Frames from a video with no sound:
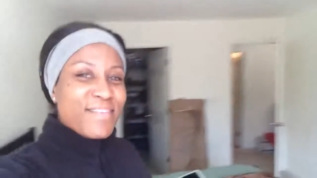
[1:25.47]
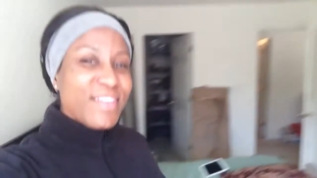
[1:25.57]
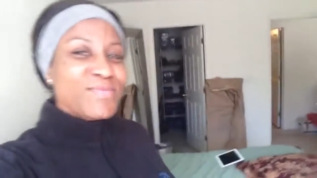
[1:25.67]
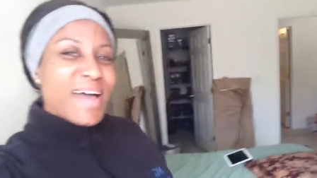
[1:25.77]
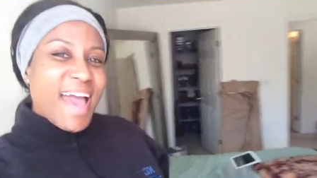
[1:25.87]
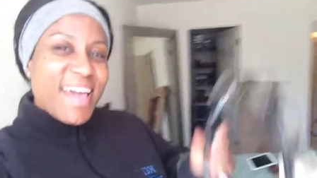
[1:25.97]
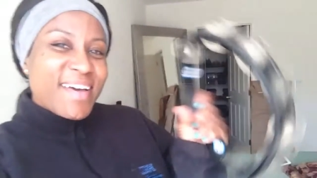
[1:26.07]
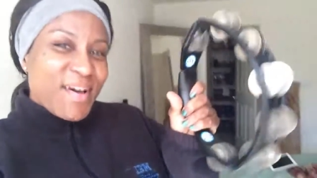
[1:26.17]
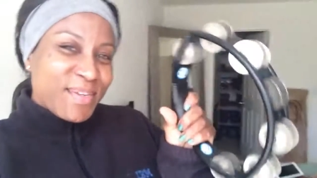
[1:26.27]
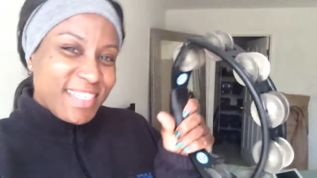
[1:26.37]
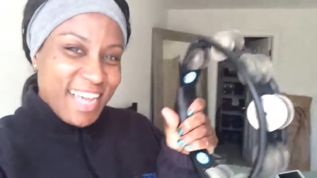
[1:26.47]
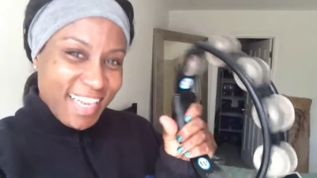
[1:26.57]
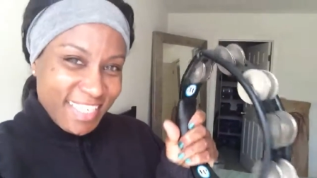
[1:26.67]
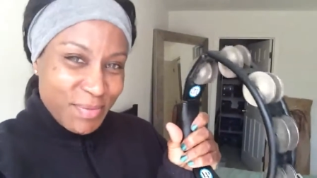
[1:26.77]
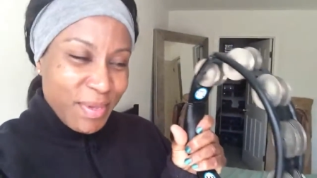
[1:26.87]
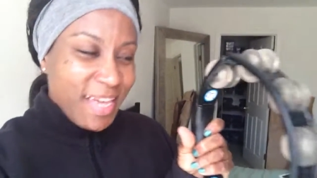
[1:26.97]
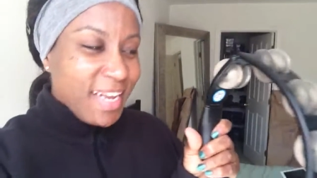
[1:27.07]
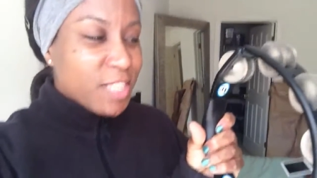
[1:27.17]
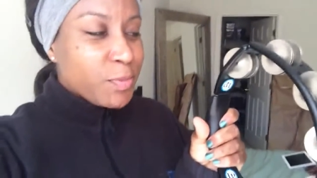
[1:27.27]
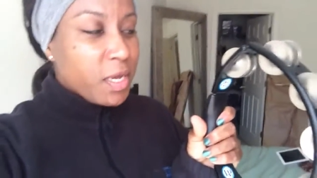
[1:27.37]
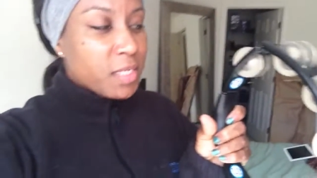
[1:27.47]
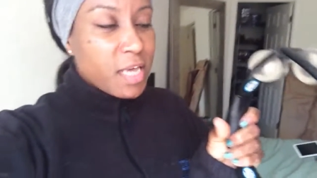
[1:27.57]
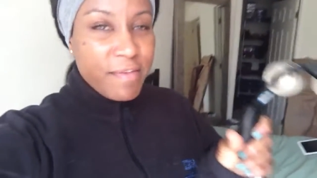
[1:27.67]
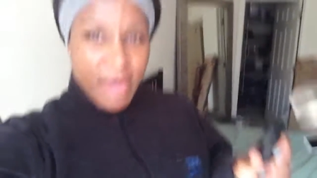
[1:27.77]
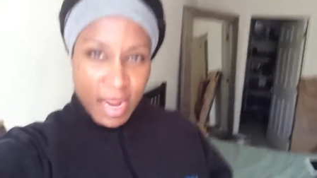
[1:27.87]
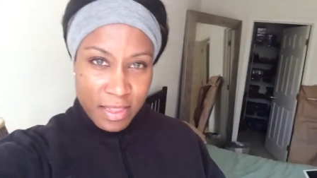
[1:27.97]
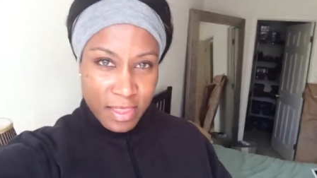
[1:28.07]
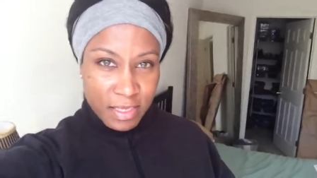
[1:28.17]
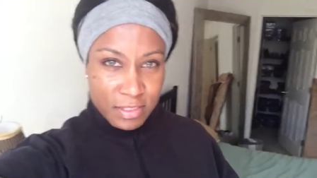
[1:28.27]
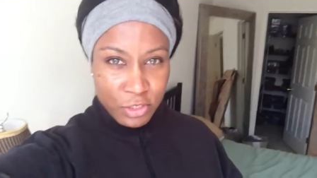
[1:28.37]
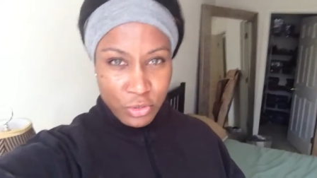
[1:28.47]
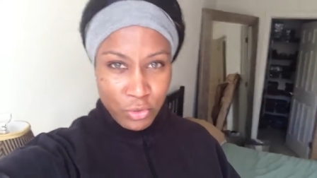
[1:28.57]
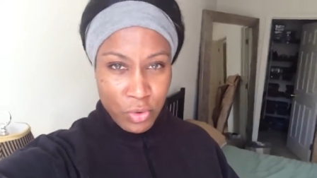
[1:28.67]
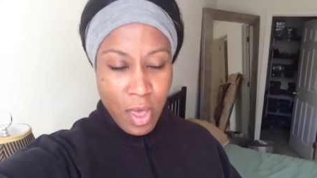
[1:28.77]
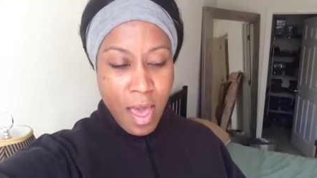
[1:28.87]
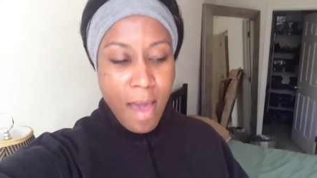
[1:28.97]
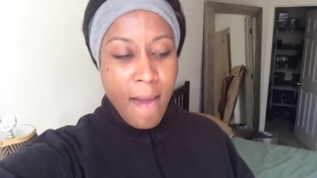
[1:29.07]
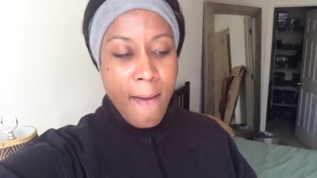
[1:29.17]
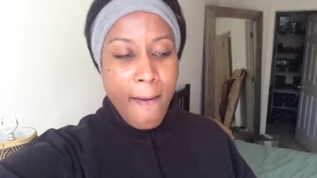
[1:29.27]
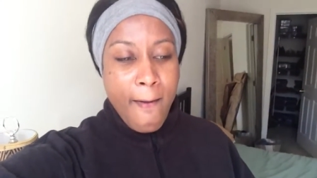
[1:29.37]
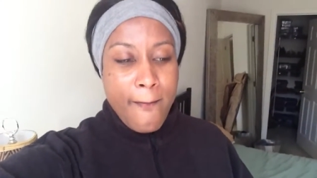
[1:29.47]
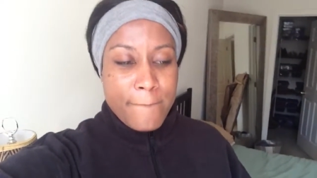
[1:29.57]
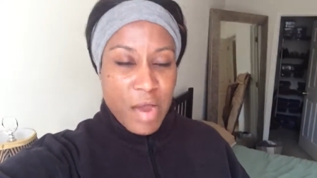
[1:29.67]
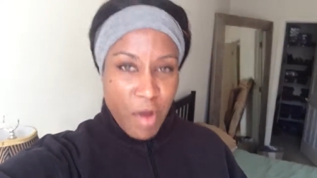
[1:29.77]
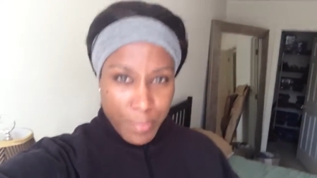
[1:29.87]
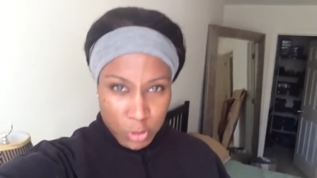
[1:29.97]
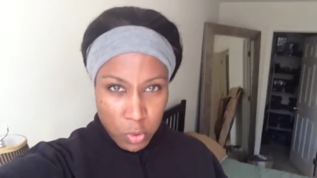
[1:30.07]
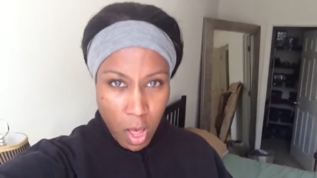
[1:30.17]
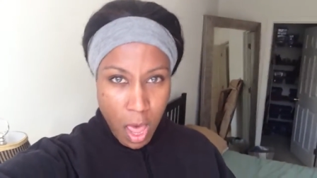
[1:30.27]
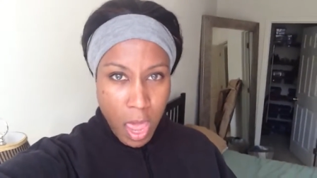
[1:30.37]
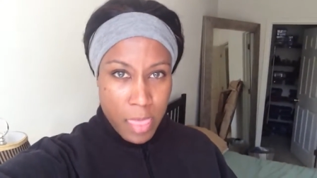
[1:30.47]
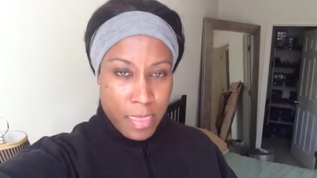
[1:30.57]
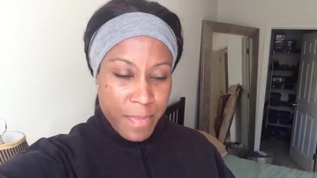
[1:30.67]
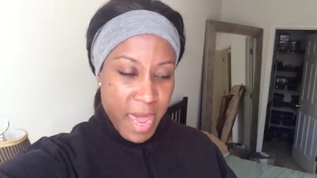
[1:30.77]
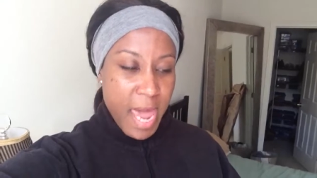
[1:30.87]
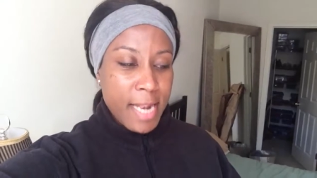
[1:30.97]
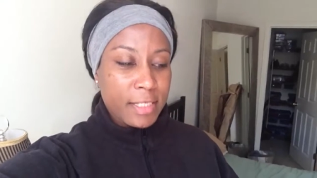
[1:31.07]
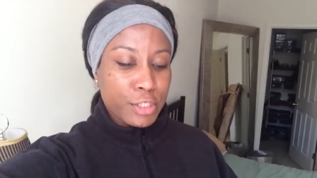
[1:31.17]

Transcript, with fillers: reason why I was shaking it in the beginning is because I've added this to my repertoire and the band.